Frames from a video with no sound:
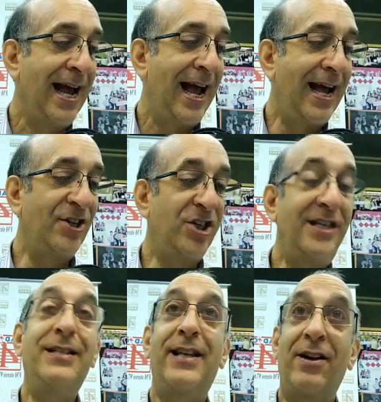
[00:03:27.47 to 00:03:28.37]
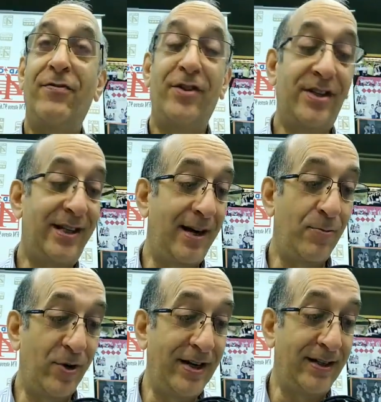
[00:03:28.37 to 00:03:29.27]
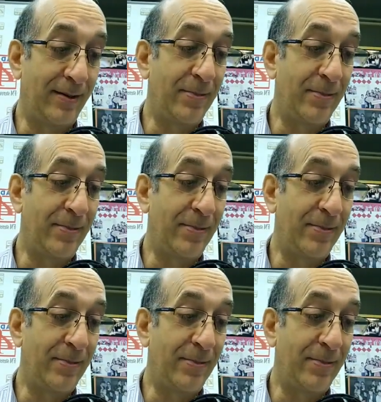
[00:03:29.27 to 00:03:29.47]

and she's there for the same reason.